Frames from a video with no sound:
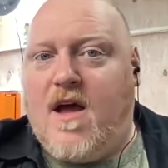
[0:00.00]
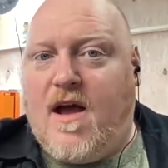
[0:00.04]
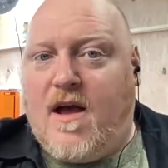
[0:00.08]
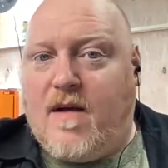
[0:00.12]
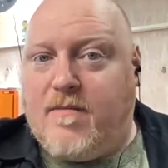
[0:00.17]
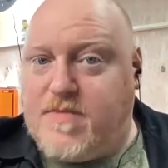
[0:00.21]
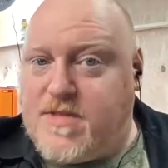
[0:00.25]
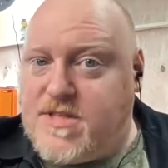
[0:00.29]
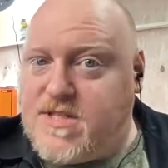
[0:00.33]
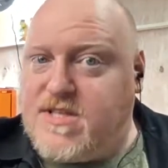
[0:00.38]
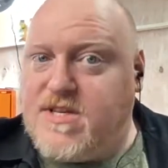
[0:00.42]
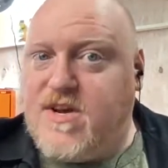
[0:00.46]

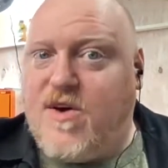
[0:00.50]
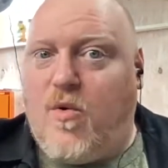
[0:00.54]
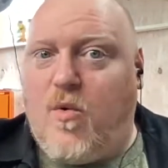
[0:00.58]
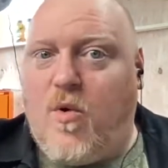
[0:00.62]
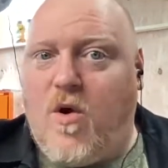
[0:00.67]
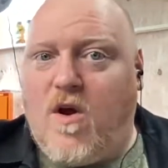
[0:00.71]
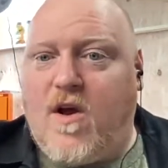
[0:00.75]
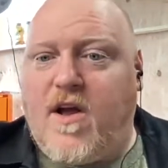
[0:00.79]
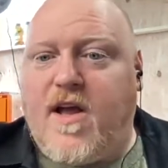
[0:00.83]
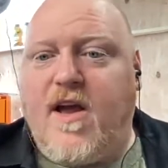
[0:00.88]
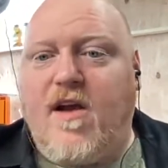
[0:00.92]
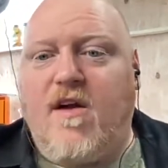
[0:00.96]
still
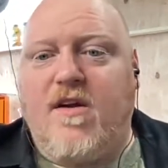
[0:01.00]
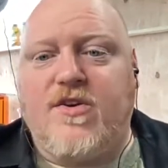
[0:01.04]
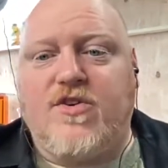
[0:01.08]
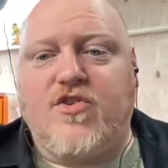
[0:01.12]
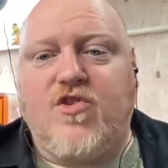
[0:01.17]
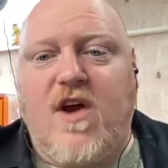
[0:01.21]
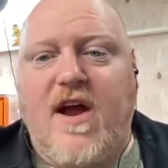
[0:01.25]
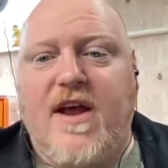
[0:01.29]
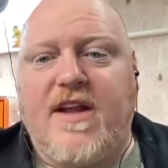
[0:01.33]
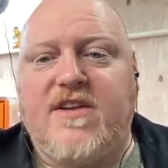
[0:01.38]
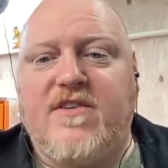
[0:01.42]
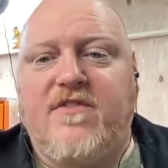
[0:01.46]
working on
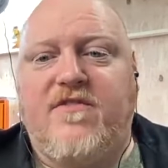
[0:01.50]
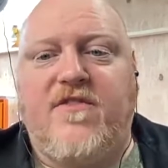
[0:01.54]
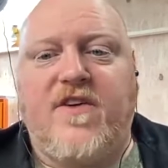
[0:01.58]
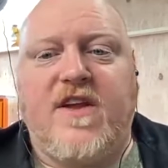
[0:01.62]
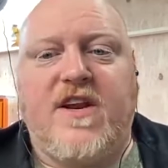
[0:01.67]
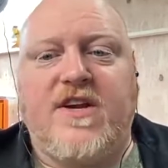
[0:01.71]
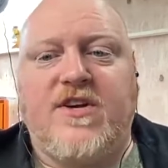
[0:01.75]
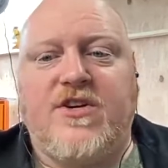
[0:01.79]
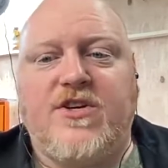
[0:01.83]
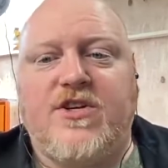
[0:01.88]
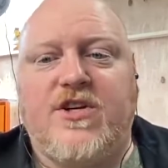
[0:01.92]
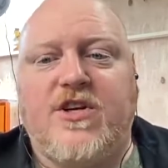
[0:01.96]
trying to
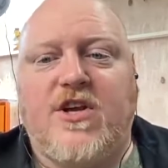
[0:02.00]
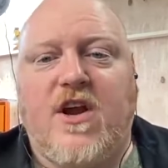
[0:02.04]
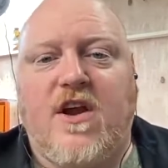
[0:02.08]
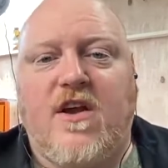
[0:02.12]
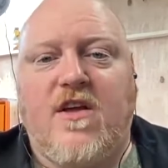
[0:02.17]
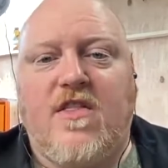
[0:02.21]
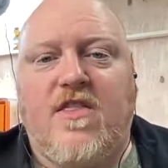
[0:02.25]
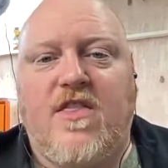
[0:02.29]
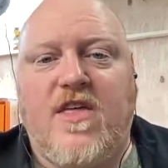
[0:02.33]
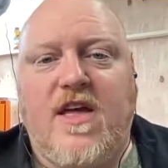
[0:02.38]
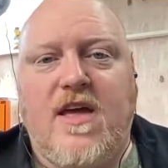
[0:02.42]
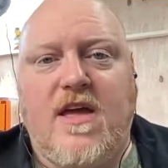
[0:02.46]
finish
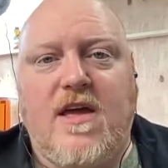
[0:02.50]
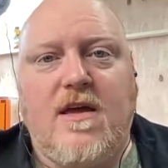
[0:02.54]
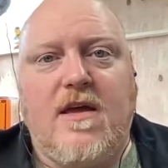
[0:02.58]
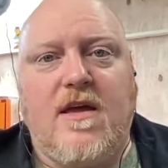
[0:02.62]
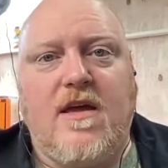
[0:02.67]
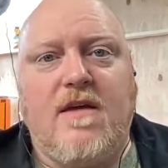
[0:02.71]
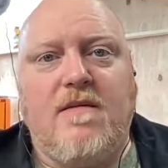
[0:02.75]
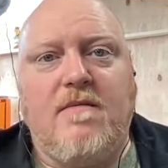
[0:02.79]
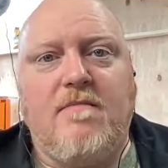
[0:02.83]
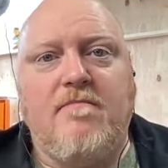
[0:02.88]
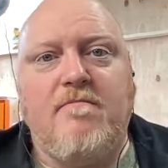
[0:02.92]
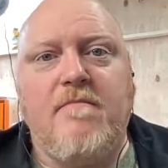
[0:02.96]

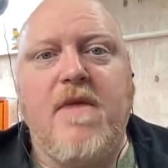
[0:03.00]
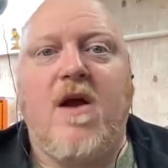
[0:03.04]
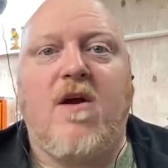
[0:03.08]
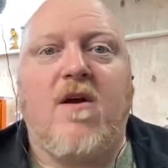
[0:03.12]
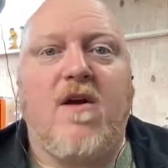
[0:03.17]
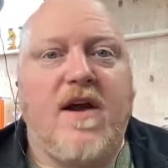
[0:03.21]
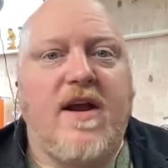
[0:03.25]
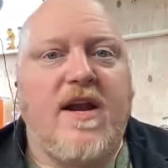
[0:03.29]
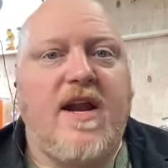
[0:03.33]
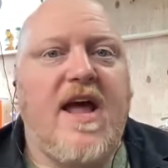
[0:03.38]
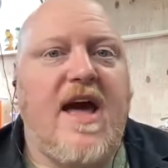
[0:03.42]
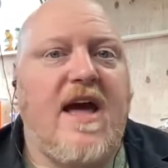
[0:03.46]
the
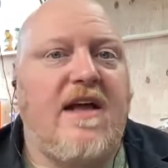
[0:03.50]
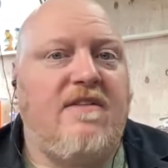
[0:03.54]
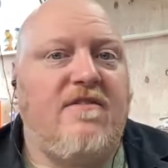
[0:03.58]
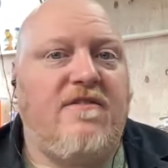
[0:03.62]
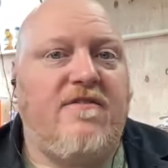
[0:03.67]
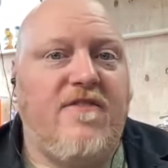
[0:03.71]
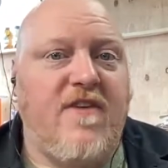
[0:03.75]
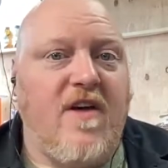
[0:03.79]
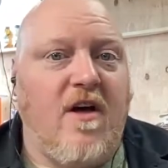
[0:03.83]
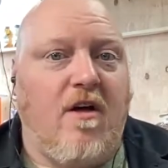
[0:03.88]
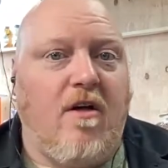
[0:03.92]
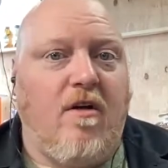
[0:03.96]
marionette
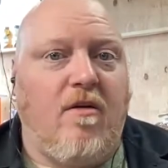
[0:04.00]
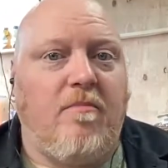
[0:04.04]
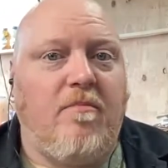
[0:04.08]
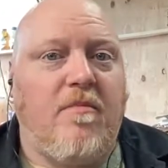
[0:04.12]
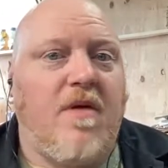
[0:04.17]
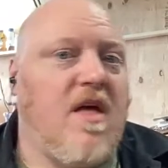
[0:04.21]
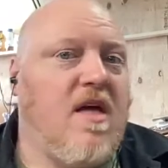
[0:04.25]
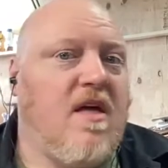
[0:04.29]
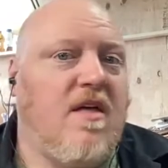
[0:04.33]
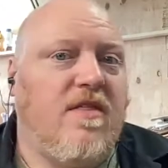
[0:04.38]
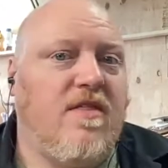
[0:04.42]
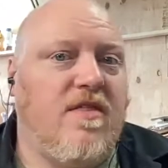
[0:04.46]
film,
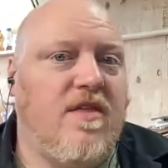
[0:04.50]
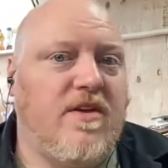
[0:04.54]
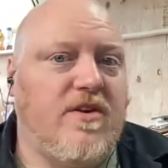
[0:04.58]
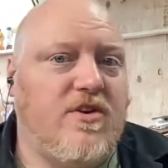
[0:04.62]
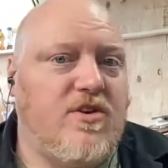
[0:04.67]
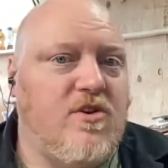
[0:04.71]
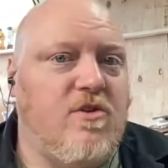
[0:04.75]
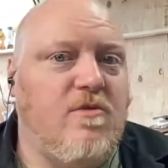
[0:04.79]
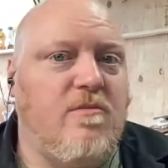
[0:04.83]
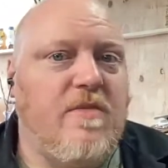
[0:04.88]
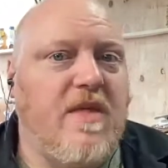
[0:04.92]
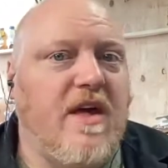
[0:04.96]
The
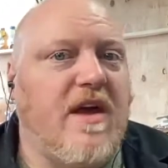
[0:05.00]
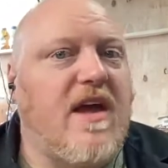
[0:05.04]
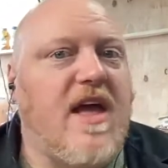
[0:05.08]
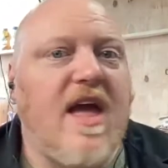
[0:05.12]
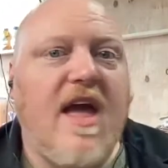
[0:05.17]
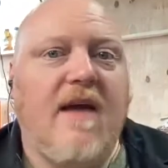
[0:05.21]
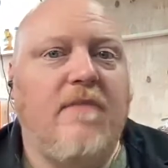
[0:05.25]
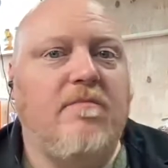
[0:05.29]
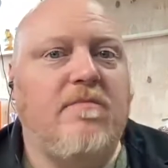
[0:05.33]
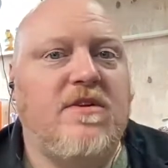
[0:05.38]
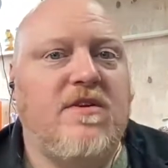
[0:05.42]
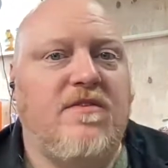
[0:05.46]
Doom That
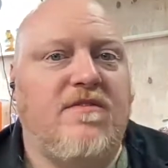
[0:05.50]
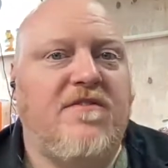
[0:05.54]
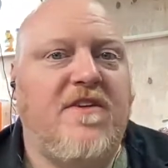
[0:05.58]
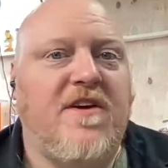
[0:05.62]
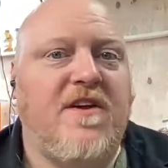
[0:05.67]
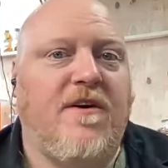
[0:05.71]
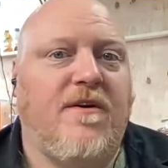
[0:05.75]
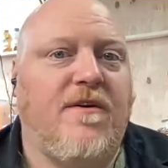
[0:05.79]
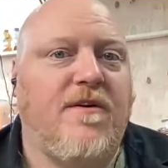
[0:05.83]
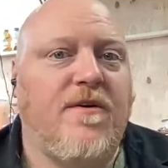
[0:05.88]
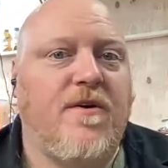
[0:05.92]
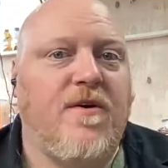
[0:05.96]
Came to
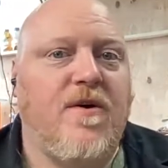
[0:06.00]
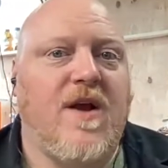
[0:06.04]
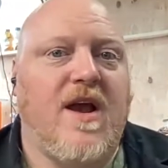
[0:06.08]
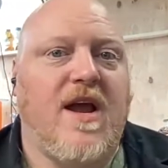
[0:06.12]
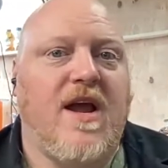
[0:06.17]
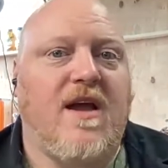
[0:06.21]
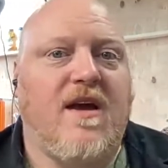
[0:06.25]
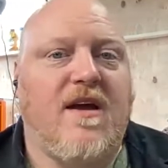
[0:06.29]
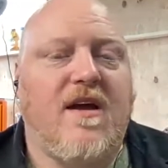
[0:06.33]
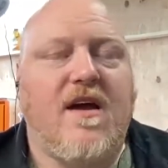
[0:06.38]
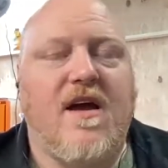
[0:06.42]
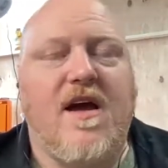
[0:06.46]
Fiddle
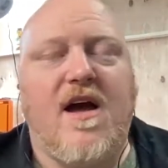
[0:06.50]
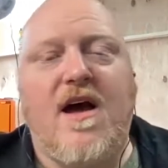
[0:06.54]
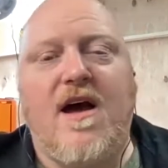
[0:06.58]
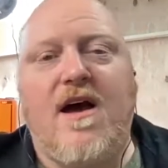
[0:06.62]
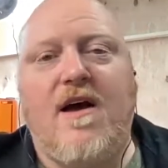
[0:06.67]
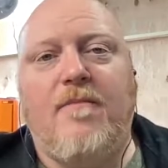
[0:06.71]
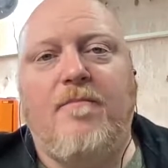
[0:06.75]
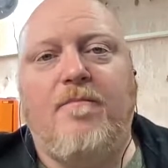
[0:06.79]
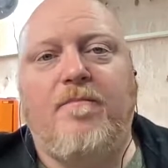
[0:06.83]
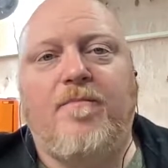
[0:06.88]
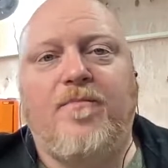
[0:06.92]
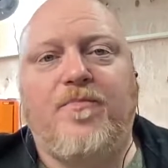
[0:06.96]
Creek.
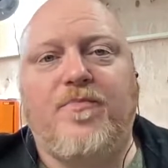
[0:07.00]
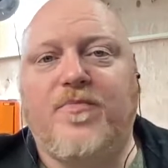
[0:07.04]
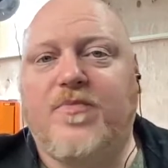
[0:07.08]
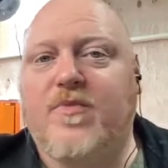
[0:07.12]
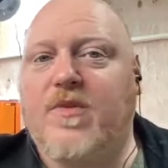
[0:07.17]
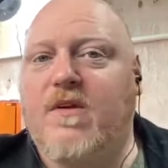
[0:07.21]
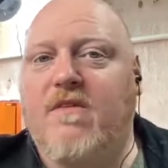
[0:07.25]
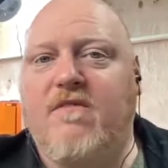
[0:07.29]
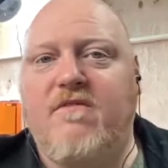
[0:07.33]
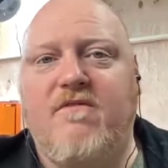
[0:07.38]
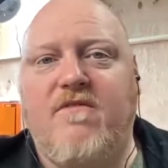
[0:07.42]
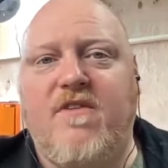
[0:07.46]

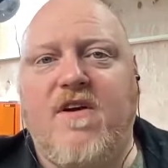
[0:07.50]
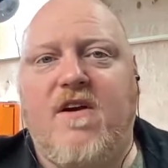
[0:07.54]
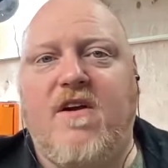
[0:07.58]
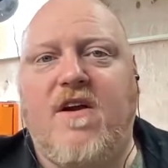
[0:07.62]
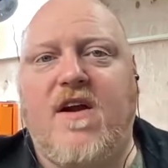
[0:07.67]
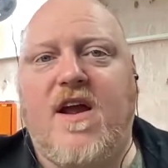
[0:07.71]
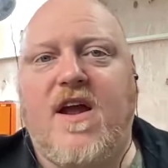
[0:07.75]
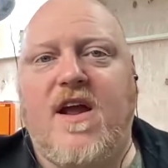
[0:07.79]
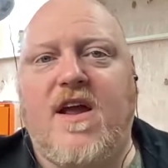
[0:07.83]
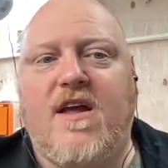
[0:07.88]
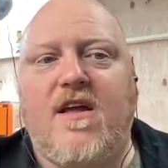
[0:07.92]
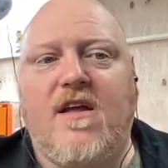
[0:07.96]

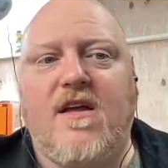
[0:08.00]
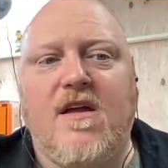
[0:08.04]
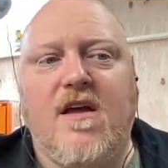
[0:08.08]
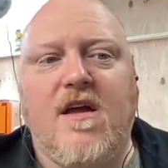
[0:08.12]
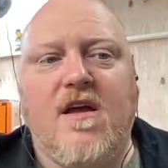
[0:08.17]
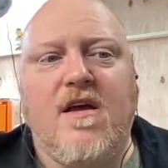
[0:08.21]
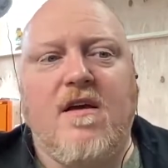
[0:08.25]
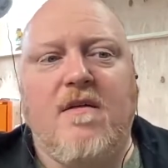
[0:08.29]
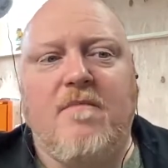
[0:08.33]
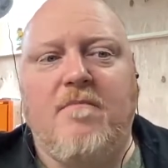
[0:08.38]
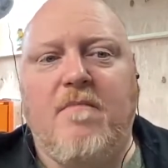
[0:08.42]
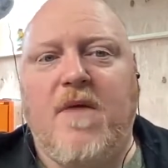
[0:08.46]
Very
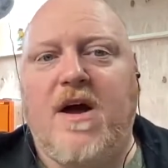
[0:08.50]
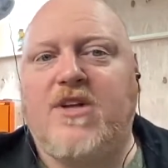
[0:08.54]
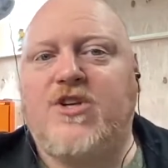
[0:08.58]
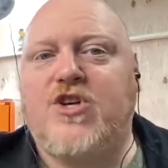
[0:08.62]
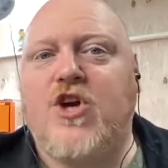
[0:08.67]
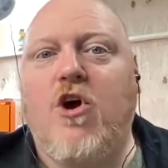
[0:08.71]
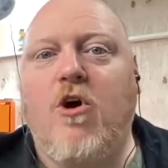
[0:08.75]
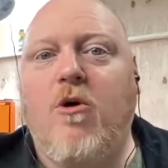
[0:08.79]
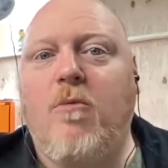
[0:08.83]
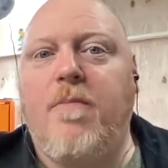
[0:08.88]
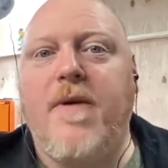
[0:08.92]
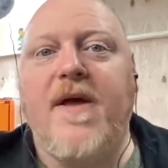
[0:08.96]
much
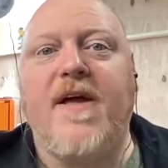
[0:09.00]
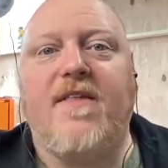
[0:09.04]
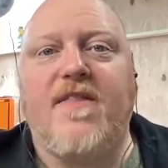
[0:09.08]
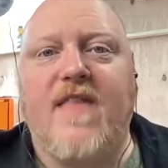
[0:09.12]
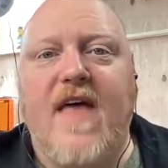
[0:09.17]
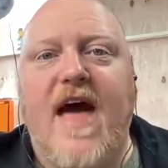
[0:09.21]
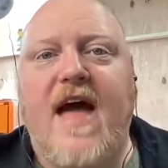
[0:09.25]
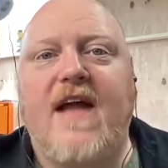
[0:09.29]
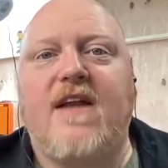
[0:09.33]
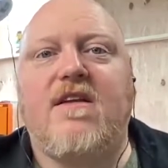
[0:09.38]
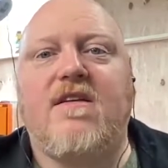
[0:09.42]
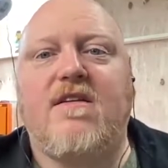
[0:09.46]
hoping
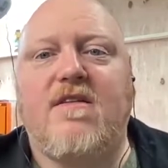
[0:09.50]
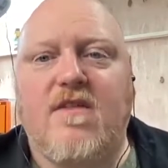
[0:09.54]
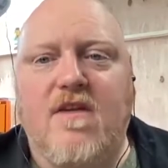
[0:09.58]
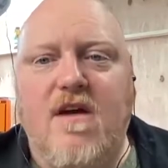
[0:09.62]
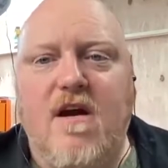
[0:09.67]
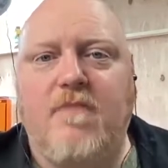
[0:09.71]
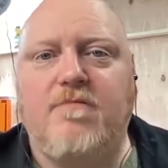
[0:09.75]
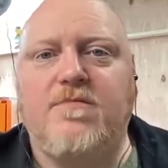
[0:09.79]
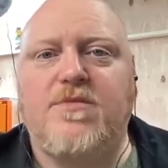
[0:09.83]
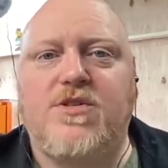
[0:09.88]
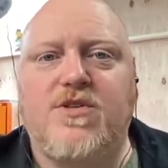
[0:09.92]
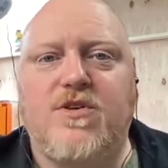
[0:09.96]
that
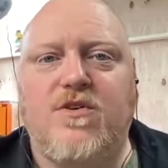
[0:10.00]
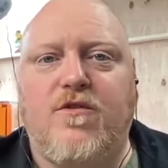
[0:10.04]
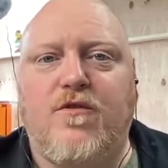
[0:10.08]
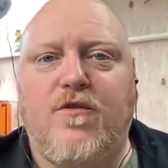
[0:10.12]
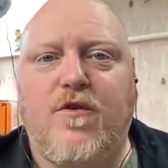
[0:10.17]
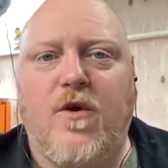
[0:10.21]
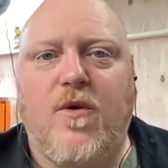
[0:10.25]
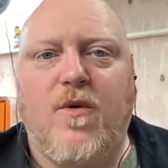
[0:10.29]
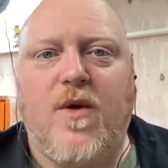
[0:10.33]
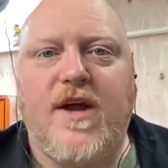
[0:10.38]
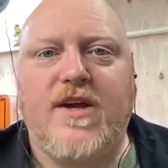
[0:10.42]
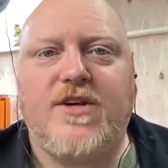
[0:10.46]
comes to
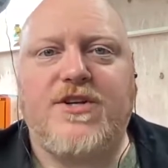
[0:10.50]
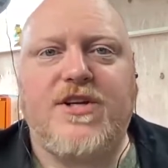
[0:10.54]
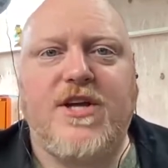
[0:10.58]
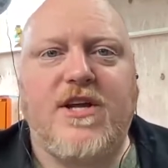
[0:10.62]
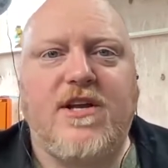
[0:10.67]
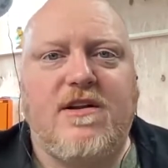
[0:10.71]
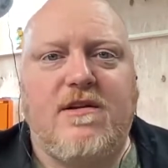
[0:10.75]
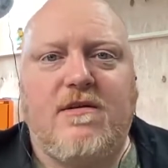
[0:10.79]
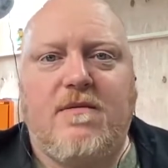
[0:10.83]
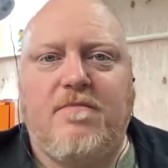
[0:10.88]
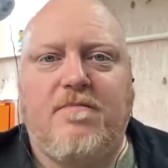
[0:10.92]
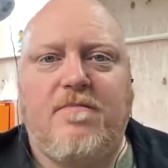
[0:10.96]

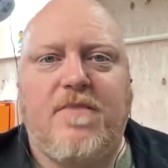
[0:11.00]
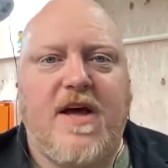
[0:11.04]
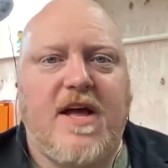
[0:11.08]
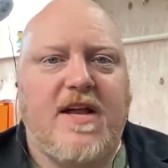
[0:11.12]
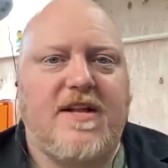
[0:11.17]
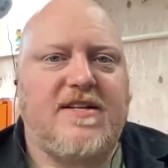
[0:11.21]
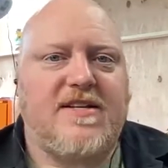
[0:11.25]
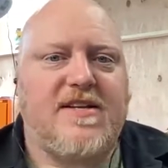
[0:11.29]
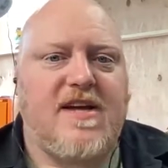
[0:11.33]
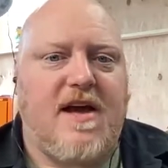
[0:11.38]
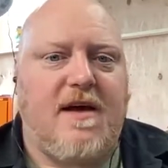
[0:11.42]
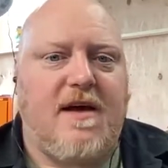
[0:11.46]
fruition. But